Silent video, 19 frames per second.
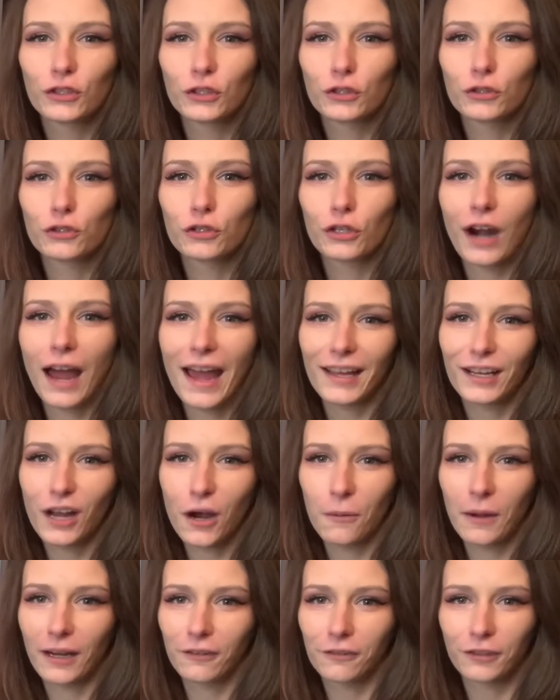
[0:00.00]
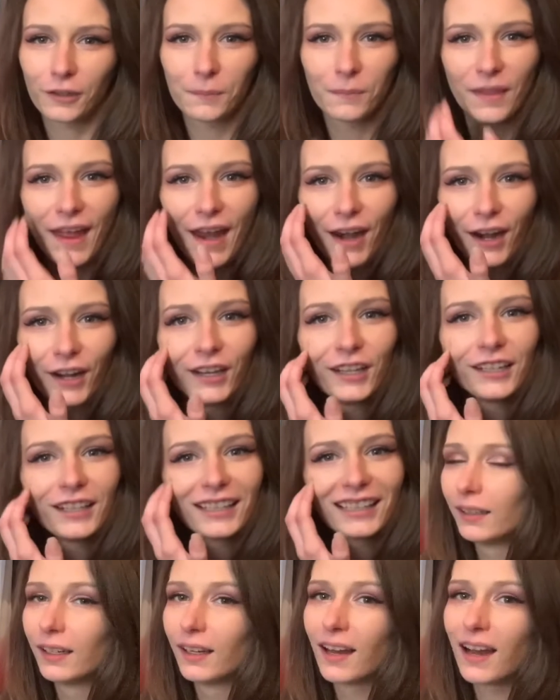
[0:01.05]
try going from there.
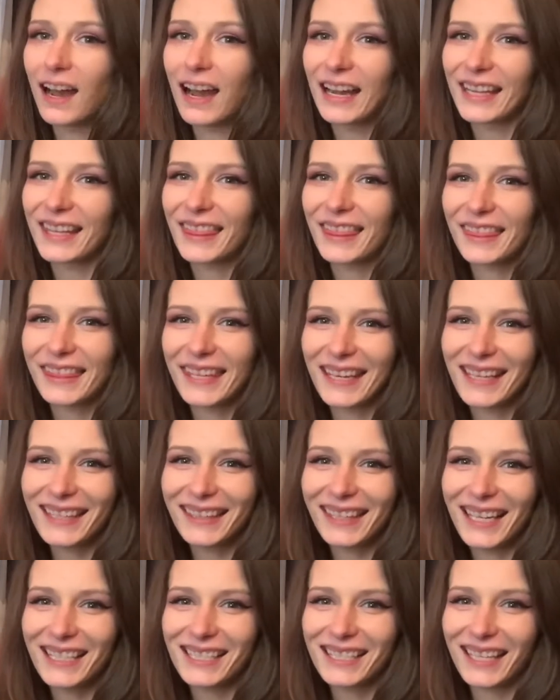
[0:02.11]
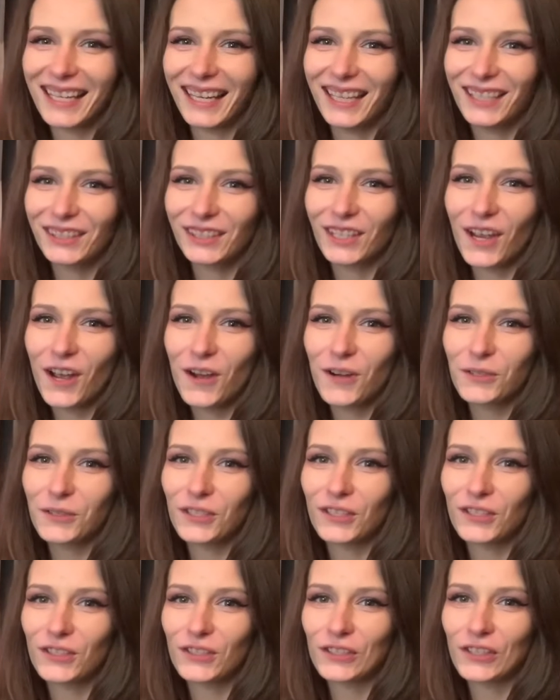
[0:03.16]
I think that's it though,
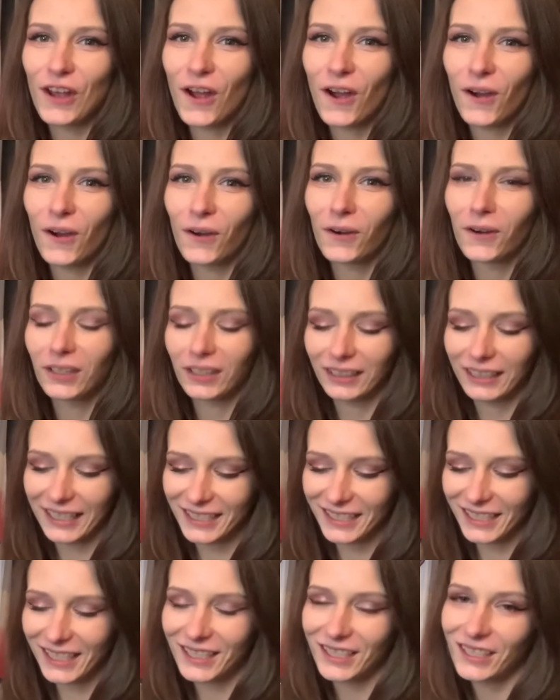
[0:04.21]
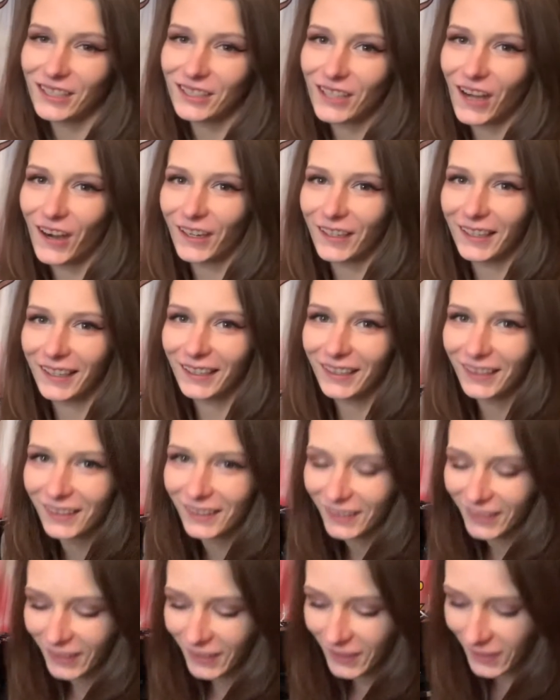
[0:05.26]
so let's get started.
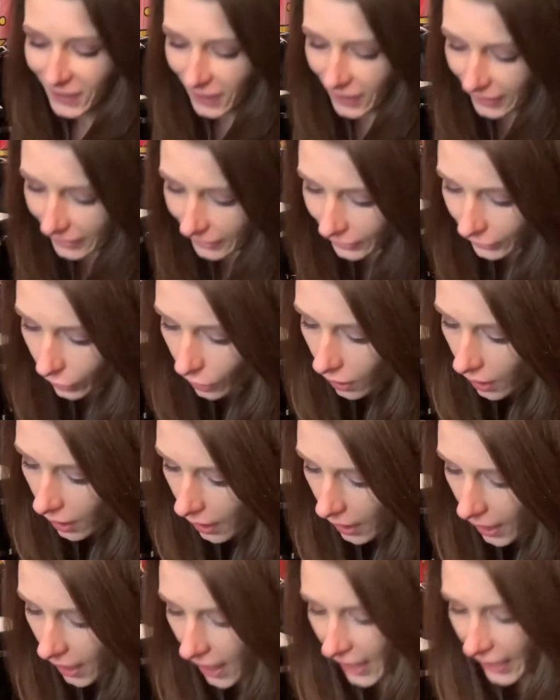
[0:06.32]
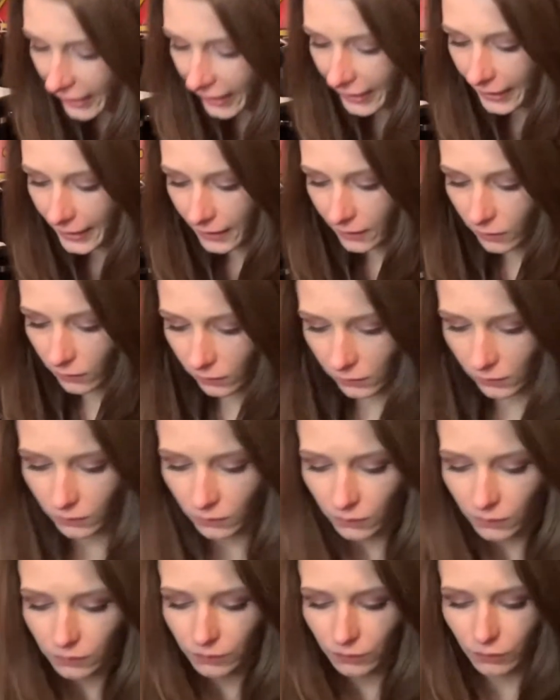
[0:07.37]
I
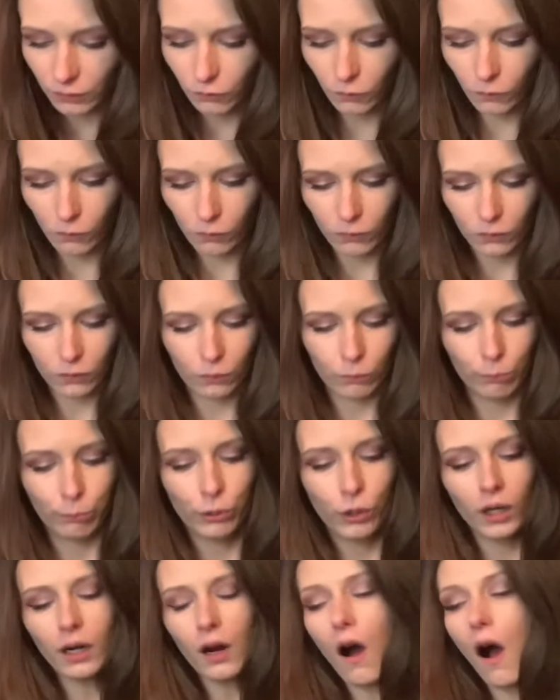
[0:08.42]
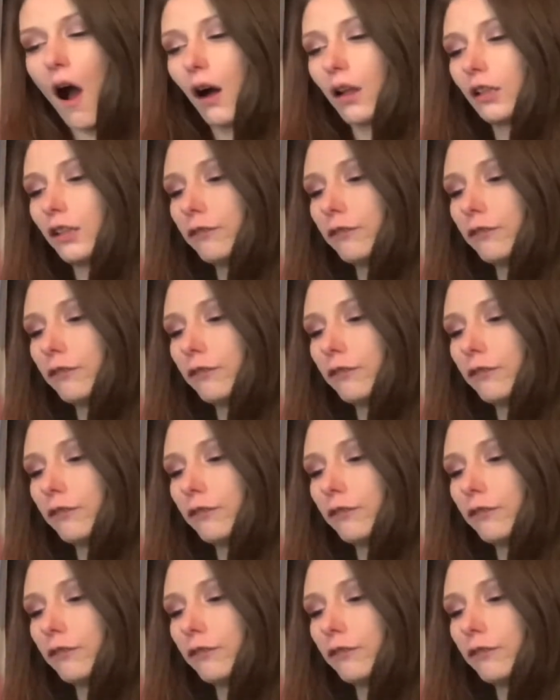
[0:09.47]
put all of